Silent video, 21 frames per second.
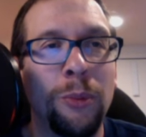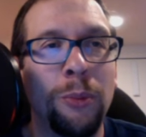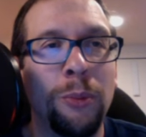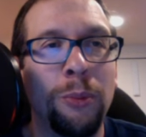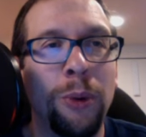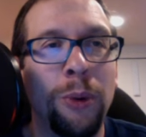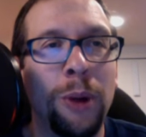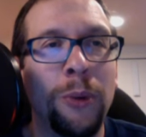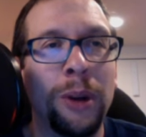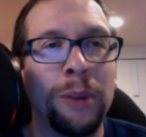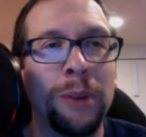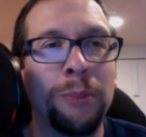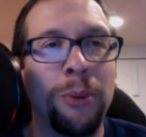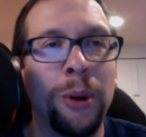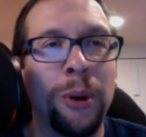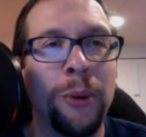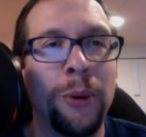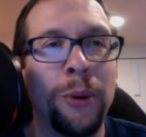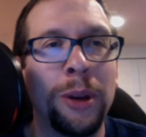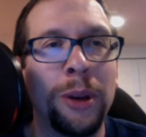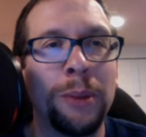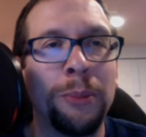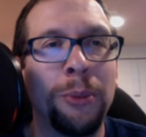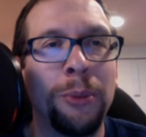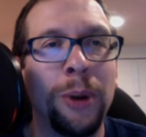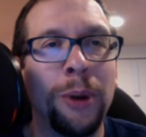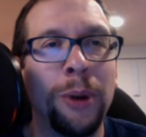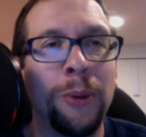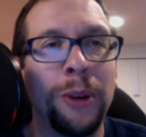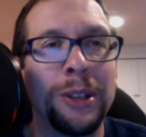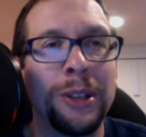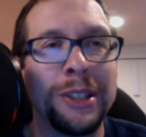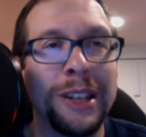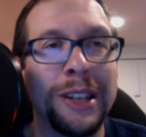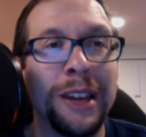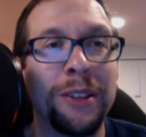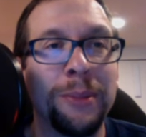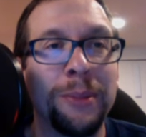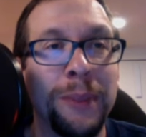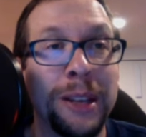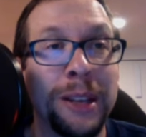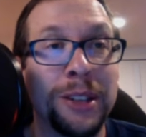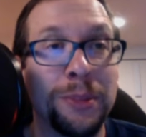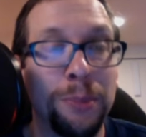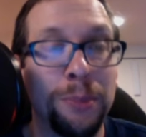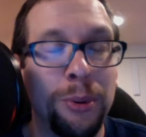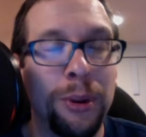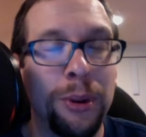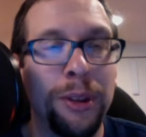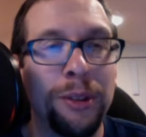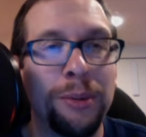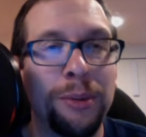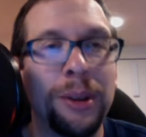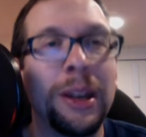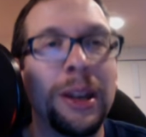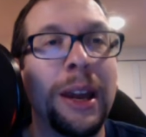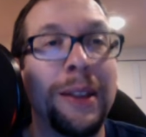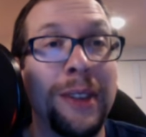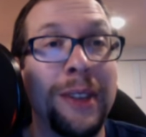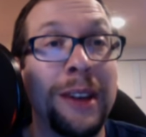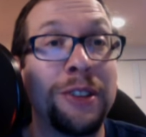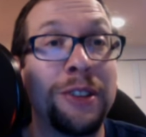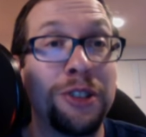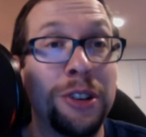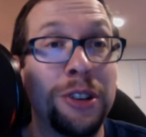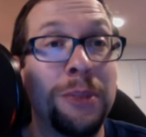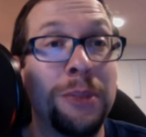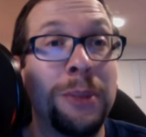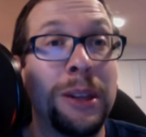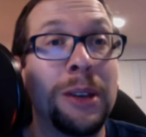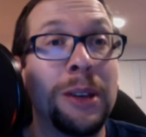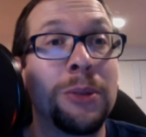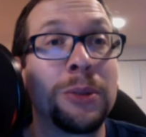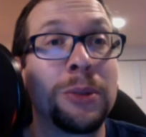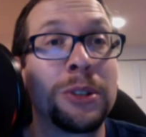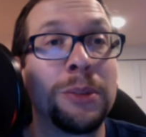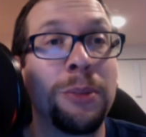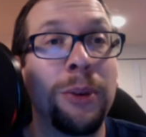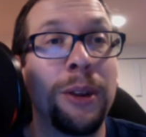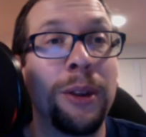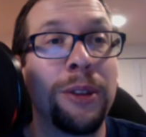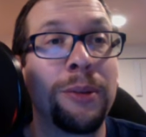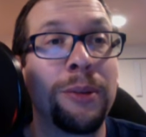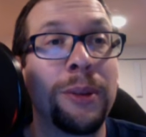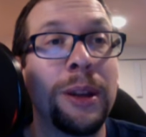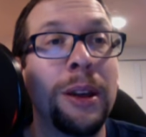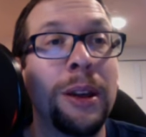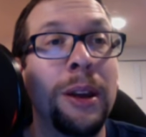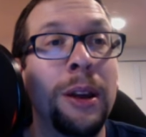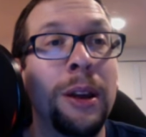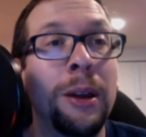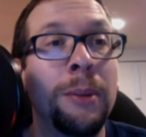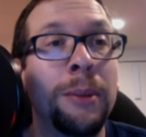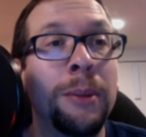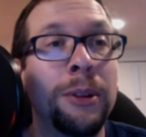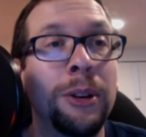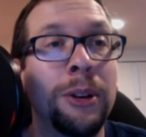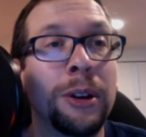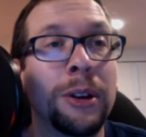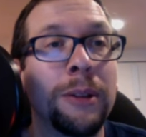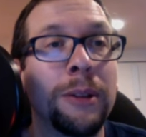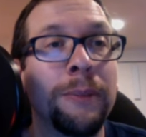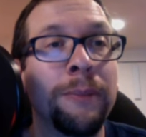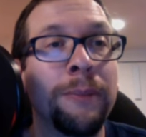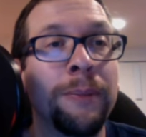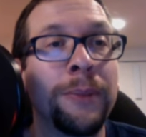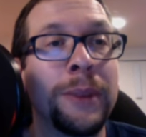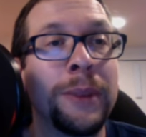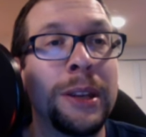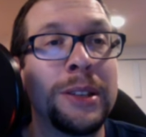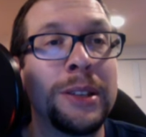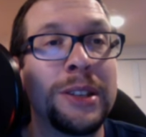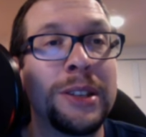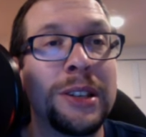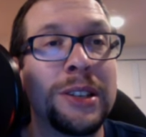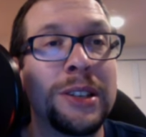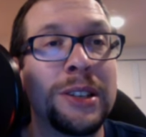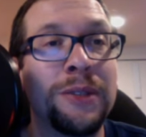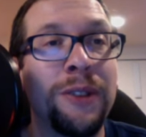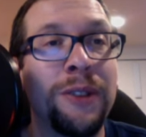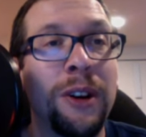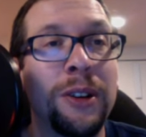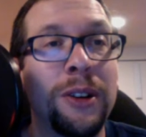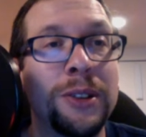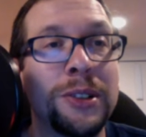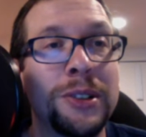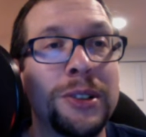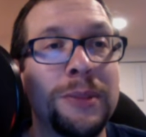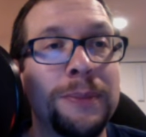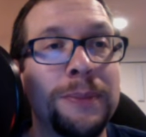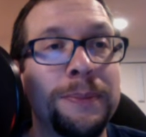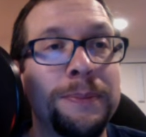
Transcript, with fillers: 0.1, 0.1, and 0.1 together makes 0.3, and that should be equal to 0.3, but look, it says it's false.